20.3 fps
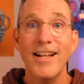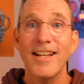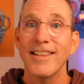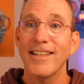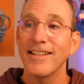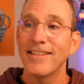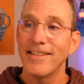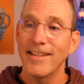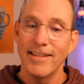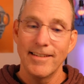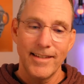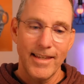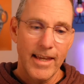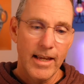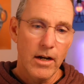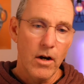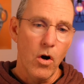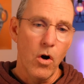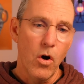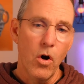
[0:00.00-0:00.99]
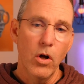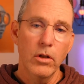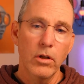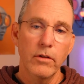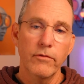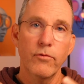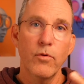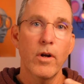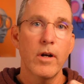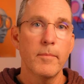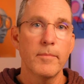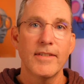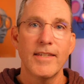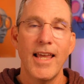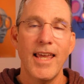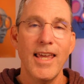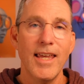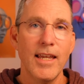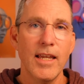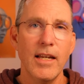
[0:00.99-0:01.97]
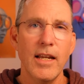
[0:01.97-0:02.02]
that says, get all of what I'm
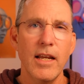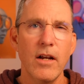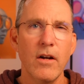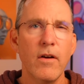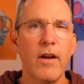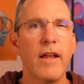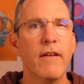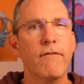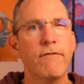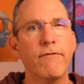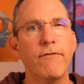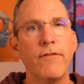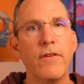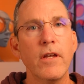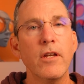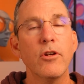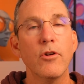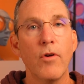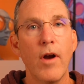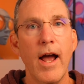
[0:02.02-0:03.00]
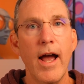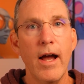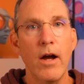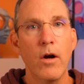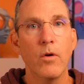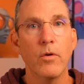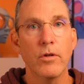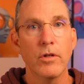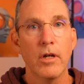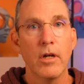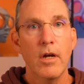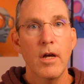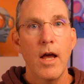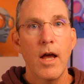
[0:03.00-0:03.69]
saying in here and figure out